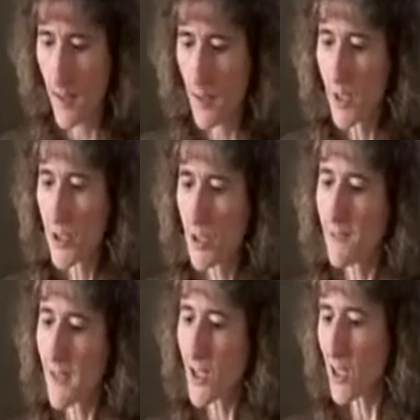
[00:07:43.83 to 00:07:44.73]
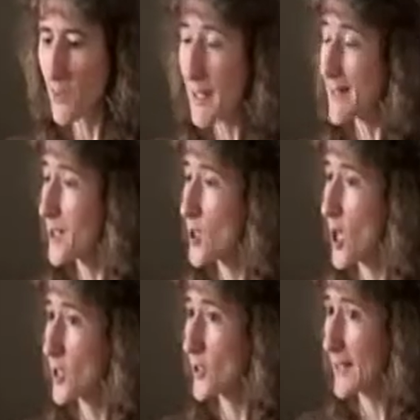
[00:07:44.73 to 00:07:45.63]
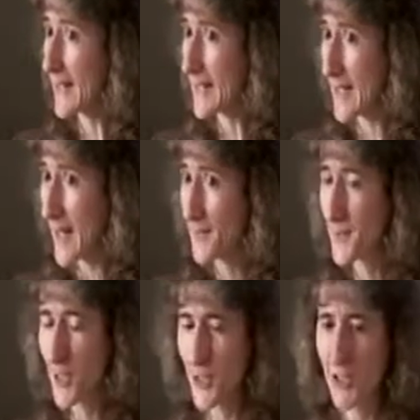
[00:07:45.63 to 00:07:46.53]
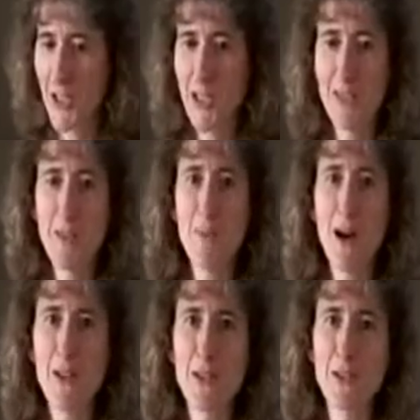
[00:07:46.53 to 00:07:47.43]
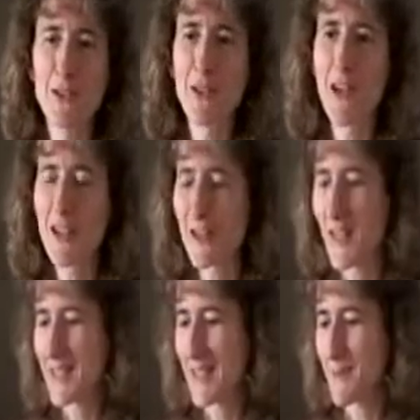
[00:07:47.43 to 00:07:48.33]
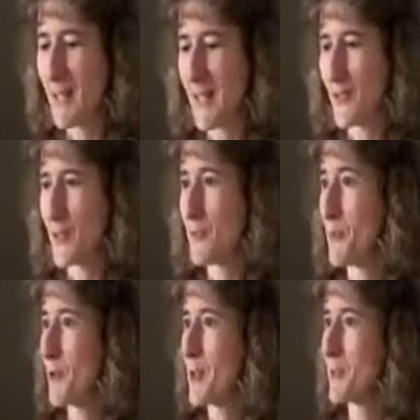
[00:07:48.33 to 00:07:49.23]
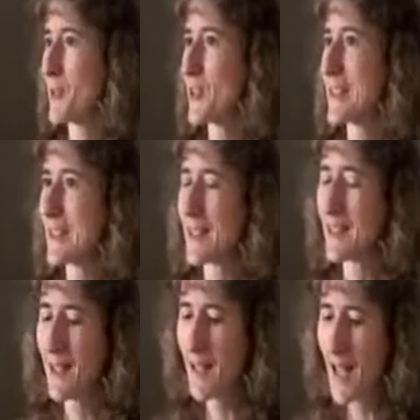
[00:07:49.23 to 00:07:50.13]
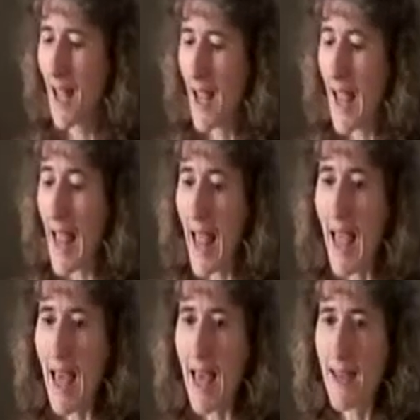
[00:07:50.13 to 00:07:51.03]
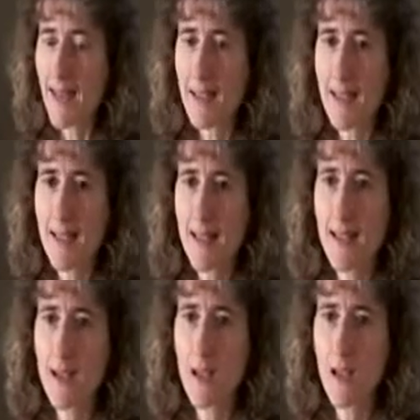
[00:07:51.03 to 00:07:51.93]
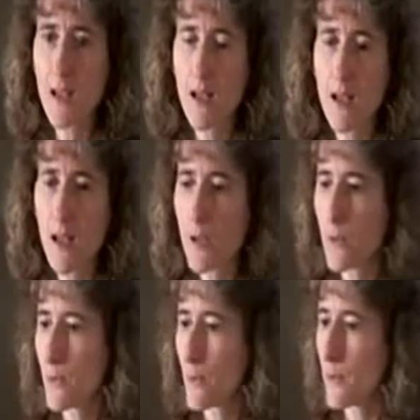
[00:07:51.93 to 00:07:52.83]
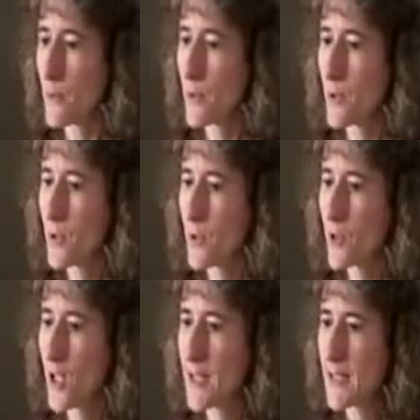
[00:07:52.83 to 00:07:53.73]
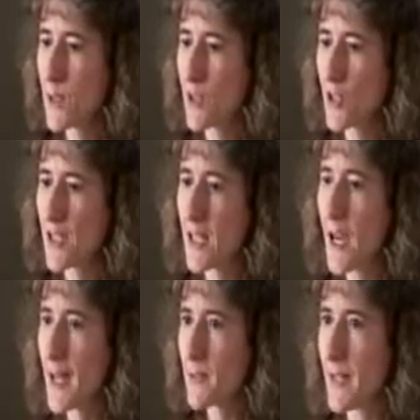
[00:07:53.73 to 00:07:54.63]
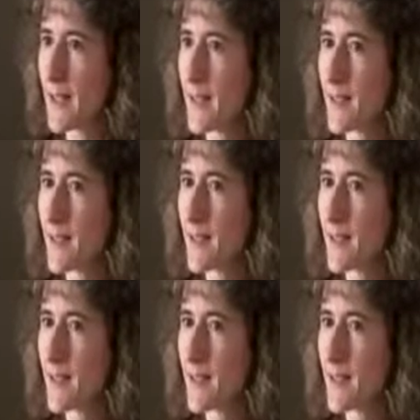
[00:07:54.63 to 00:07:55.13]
Well, she eventually went to the doctor the next day. She didn't even bother to go to the doctor that same day or emergency. And they said, oh, you were just dehydrated.